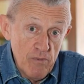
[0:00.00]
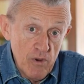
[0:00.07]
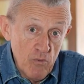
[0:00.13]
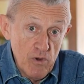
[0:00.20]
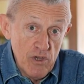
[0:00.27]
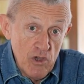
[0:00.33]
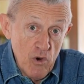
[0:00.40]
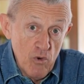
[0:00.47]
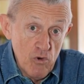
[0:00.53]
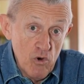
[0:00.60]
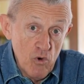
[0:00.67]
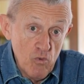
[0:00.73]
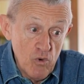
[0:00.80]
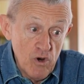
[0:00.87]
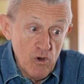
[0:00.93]
but we don't
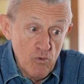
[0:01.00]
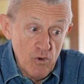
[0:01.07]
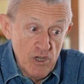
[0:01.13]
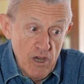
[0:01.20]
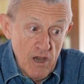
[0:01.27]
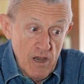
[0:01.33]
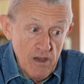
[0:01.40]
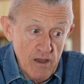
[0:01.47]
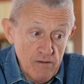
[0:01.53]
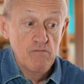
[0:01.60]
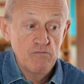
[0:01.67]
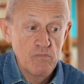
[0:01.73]
know where we are.